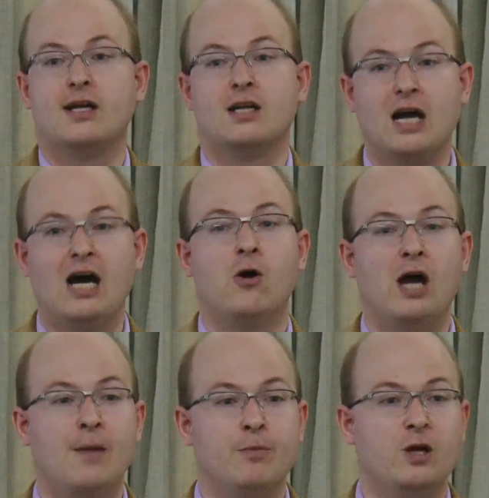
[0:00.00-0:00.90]
like how
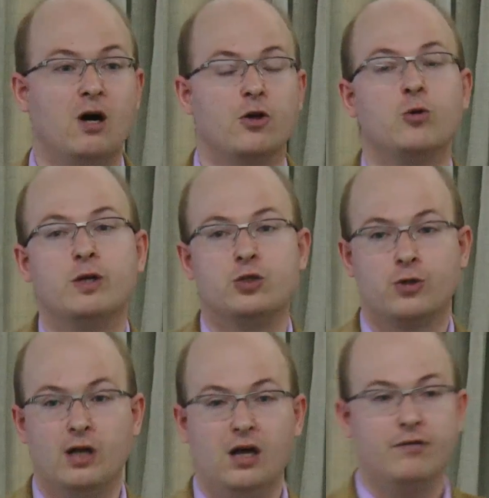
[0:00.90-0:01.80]
happy are you with
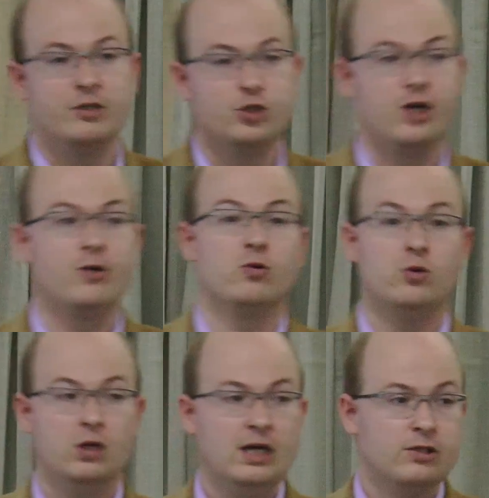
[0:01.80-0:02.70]
your life in
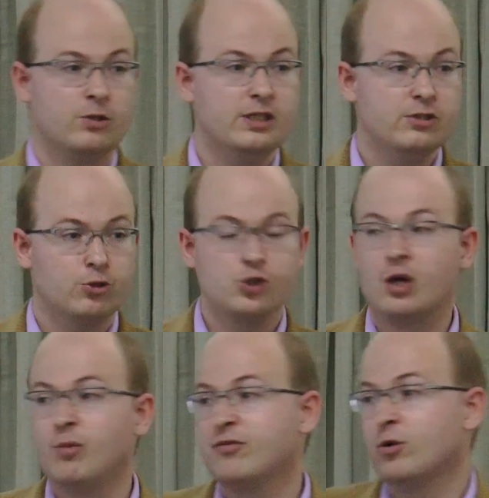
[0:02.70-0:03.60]
general. So these are
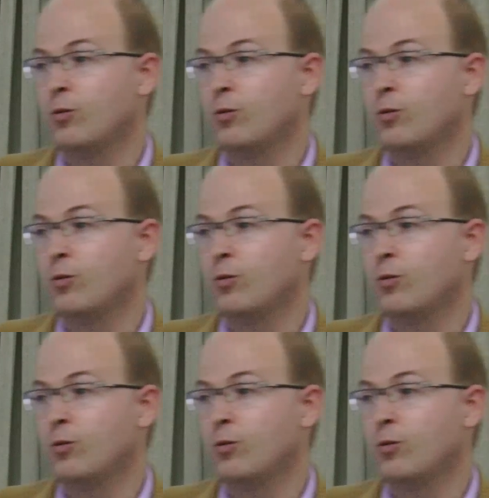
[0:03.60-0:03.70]
some of the